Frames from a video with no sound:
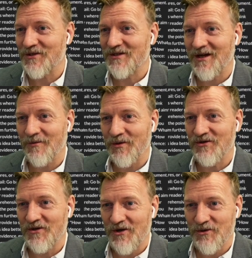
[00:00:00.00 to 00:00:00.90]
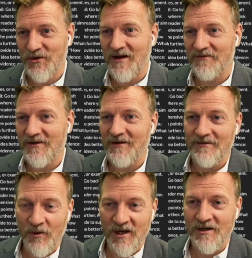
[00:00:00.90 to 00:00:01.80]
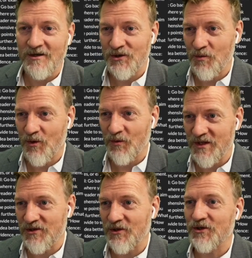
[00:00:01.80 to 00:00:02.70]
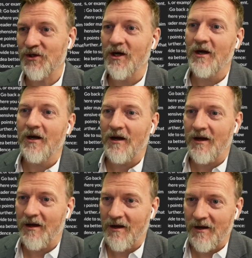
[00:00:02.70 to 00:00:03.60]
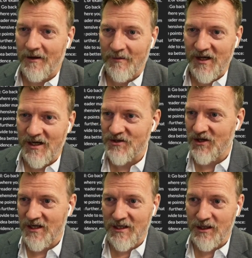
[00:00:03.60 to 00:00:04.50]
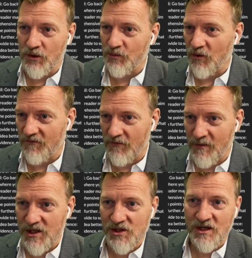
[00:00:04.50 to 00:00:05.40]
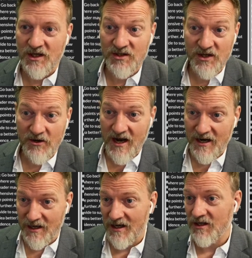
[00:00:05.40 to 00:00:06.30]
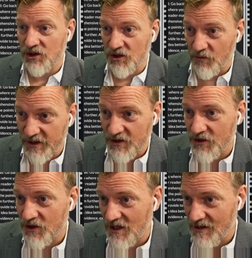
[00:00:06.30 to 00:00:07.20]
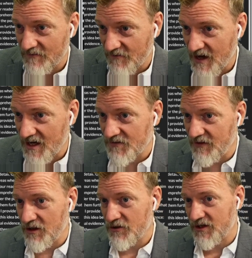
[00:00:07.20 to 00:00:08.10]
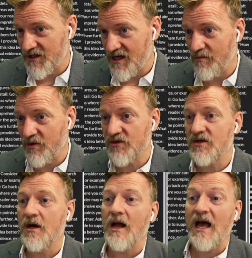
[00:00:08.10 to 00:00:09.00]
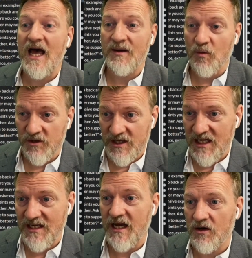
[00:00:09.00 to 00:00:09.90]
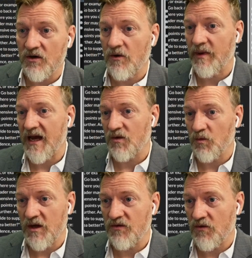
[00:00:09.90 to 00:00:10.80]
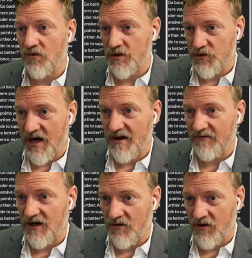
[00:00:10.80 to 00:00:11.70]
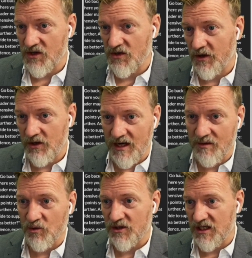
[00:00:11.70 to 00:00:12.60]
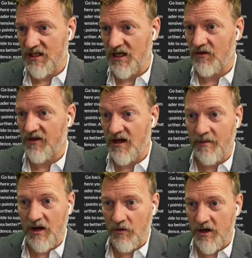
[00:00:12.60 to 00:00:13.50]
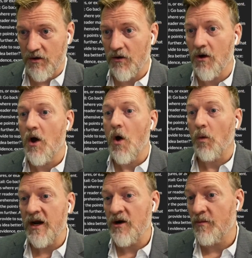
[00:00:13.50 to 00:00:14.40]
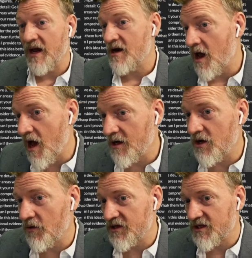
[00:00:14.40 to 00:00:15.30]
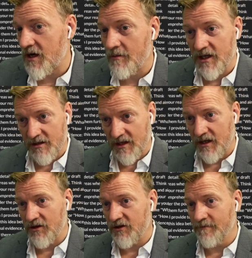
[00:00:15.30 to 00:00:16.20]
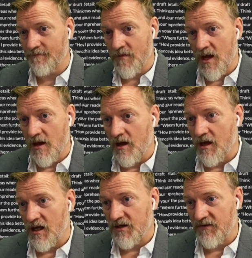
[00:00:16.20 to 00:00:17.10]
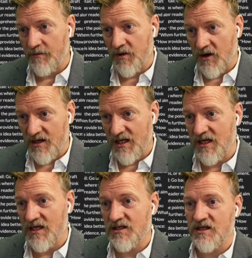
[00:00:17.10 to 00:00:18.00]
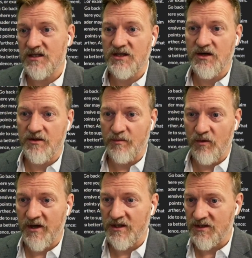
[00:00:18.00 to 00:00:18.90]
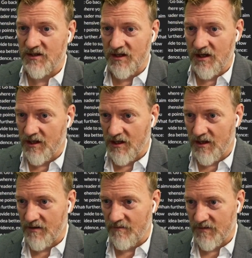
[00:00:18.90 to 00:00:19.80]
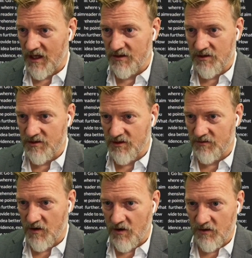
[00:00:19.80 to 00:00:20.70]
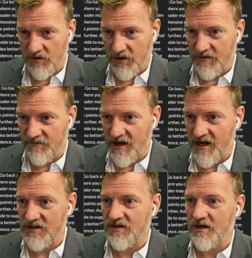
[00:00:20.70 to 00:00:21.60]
to help you start your draft. 1, do more research because you need to include more information. Consider adding additional research, facts, figures, examples. Add more detail. Go back and read through the draft areas where you could add more detail. Think about what your reader may not know on the topic. Okay, good. Develop your ideas. Consider the points. Okay, so these are all good advice.